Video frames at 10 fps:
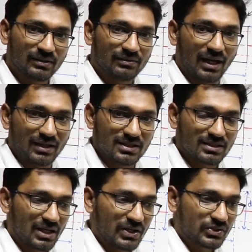that is
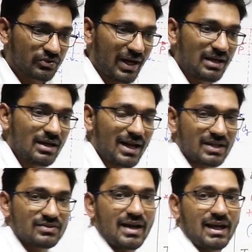strain in
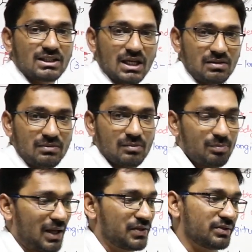x direction
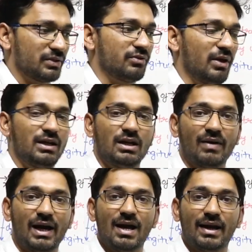plus strain in
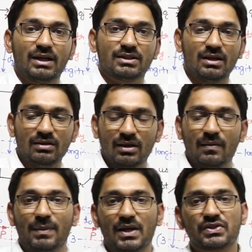y direction
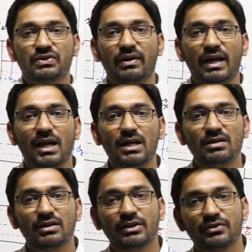plus strain
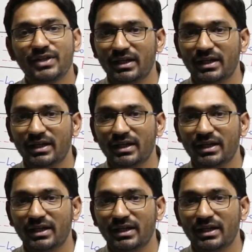in z